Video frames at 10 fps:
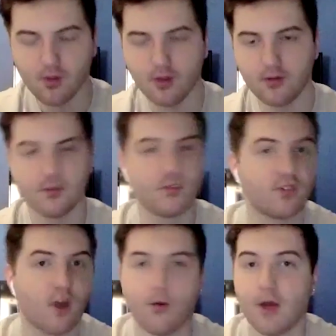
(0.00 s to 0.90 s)

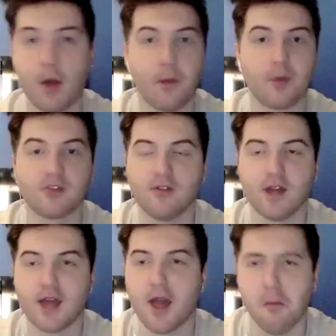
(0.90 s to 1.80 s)
so I remember 7
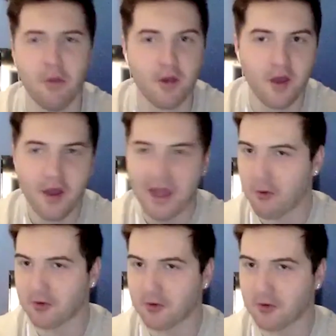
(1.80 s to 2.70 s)
a.m.
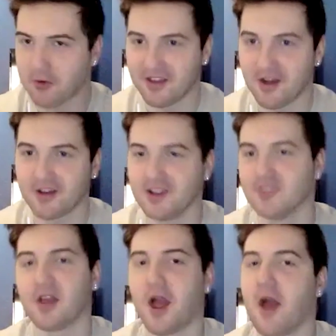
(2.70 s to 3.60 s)
we're sitting there, and he was
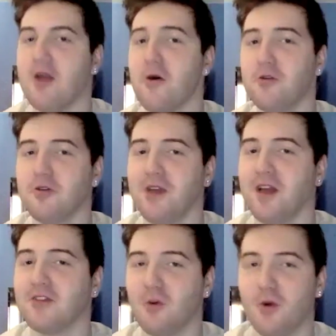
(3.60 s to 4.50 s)
like, "I know you
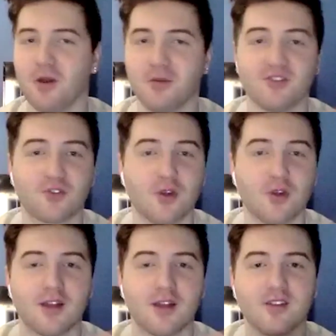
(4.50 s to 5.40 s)
guys don't want to be
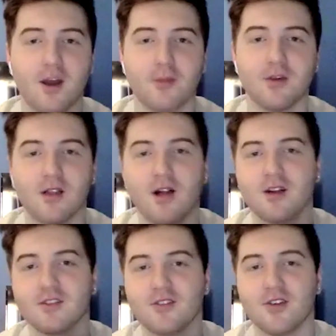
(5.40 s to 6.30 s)
screaming on the top of your
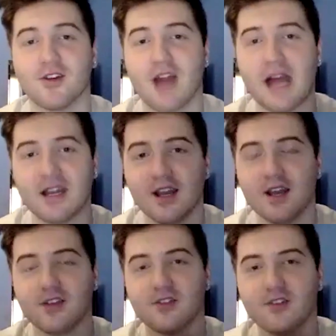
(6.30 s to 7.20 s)
lungs here at
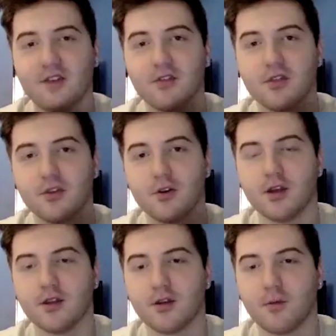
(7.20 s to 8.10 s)

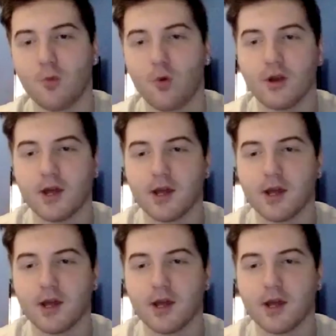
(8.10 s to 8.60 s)
7:30 in the morning, but